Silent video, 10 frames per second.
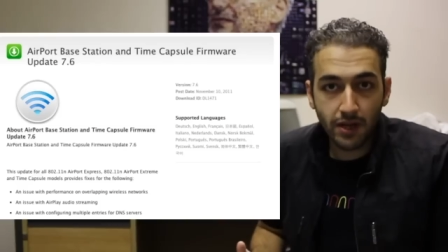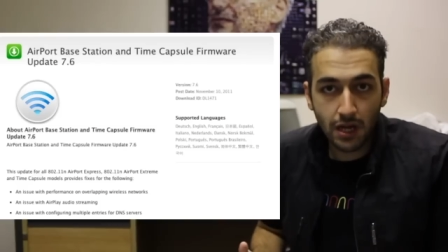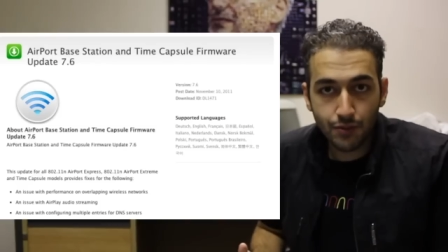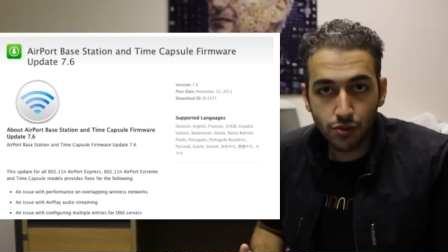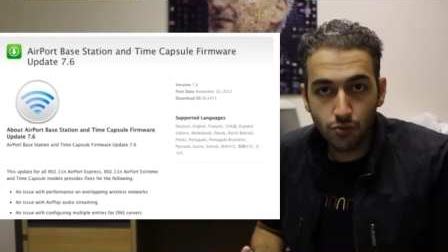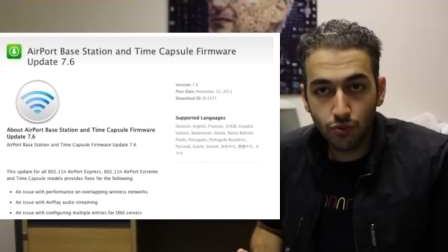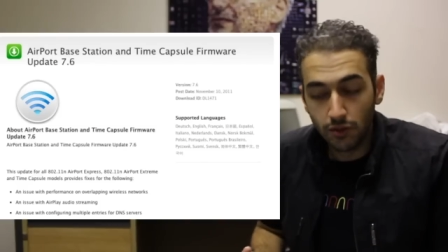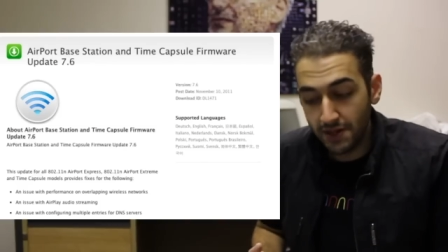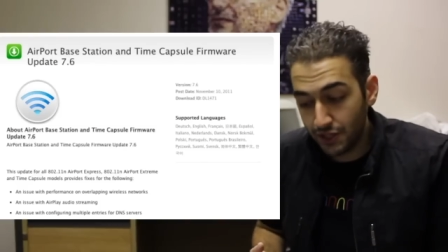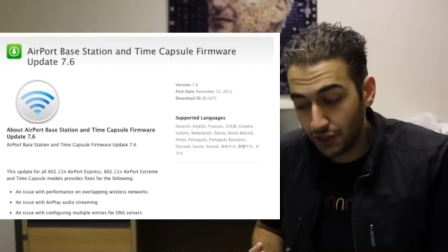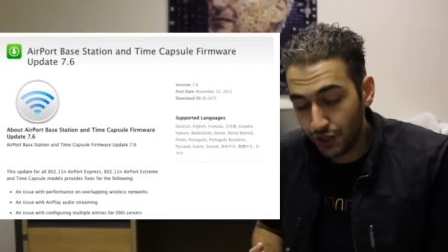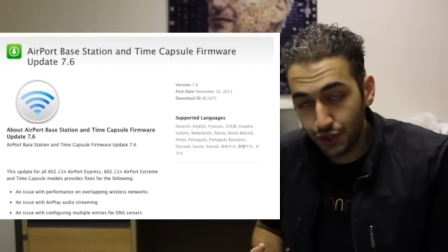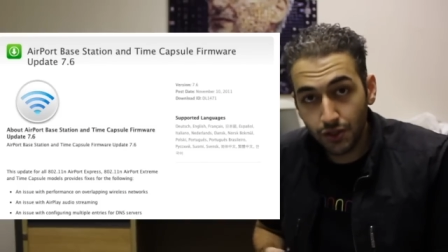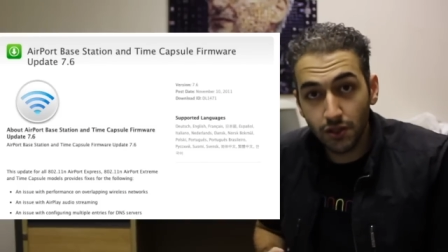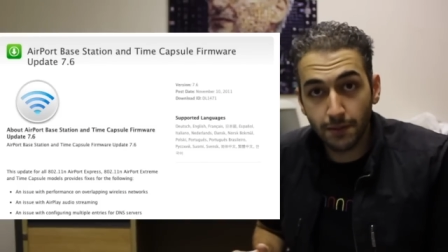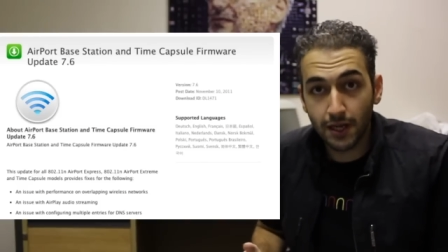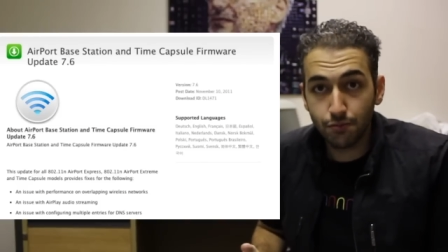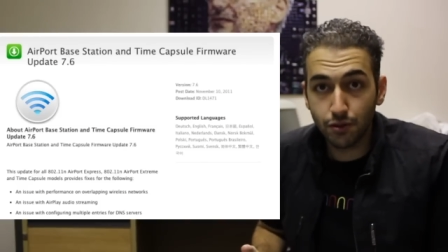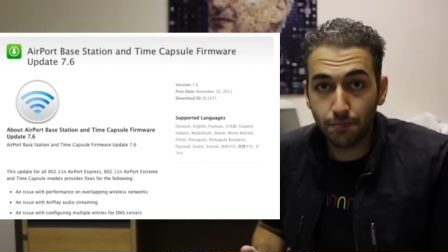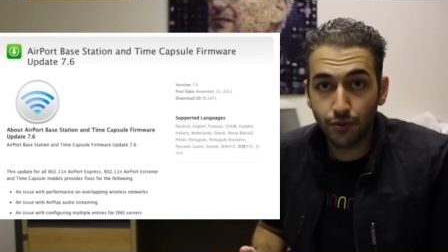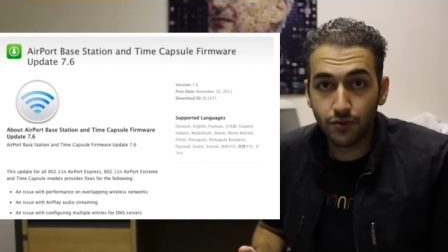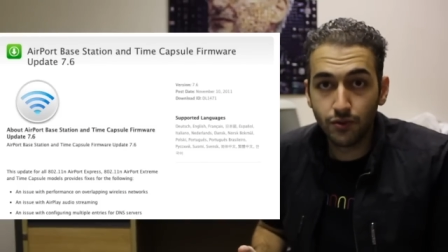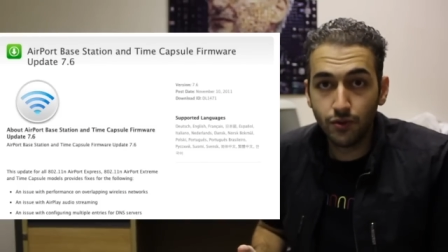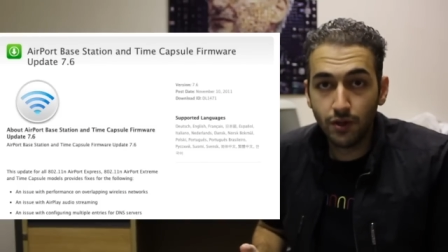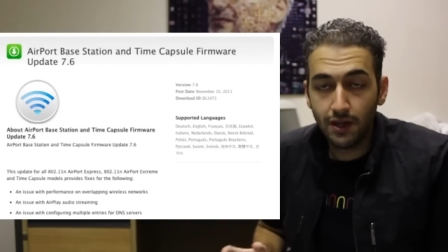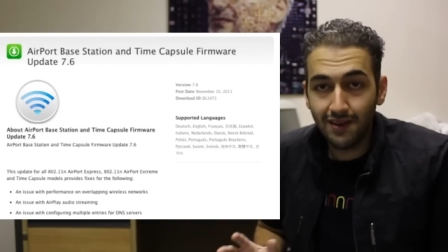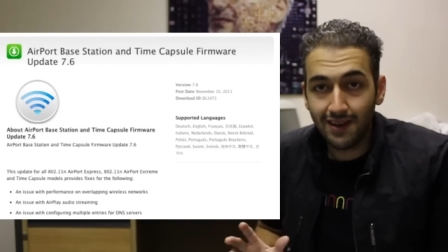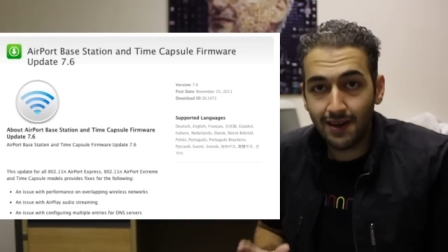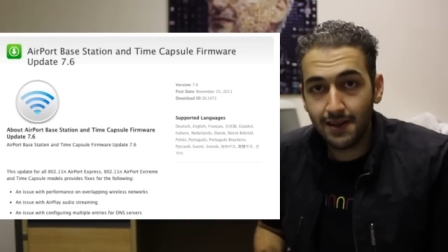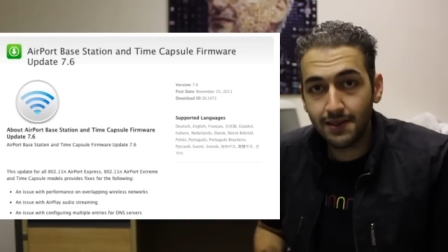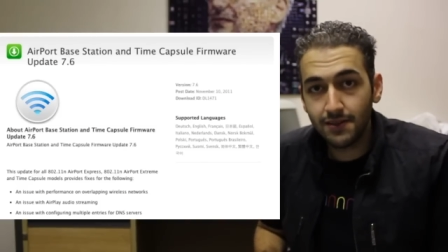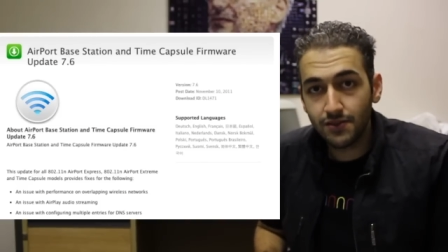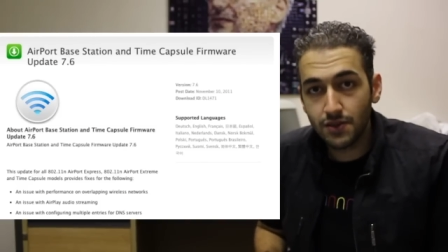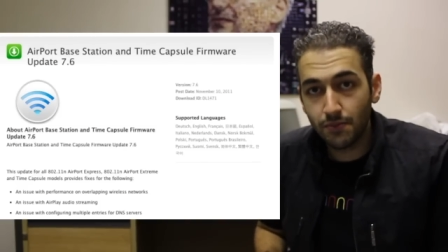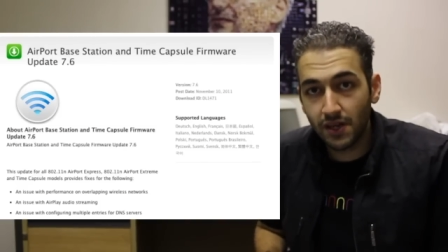Capsule, the base station, the MacBook Pro, and some